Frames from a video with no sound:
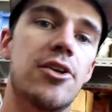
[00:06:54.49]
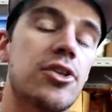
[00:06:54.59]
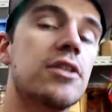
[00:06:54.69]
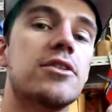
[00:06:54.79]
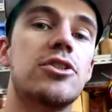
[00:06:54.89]
you
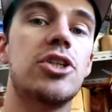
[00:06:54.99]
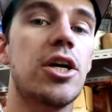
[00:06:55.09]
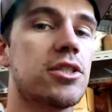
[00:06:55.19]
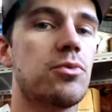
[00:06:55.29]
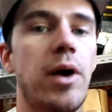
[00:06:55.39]
can
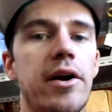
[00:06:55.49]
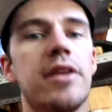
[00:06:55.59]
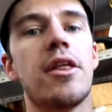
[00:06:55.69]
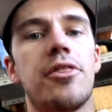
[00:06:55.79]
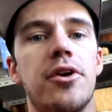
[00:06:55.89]
just wire
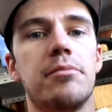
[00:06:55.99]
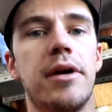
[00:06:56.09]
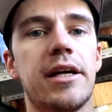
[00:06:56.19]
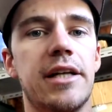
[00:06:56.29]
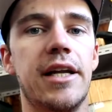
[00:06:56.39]
in the third
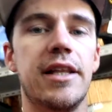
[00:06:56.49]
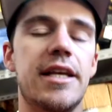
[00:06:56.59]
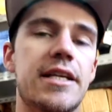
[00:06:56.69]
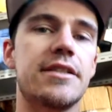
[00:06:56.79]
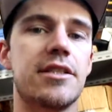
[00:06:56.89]
brake light, and the
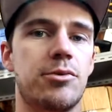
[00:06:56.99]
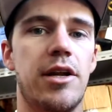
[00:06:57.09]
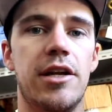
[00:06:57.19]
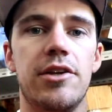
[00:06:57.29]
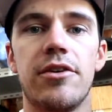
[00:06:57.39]
easiest way
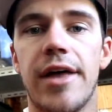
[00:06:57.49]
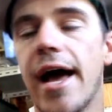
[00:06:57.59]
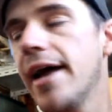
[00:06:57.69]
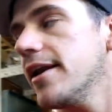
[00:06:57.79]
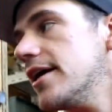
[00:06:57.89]
to do
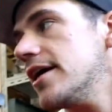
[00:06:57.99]
that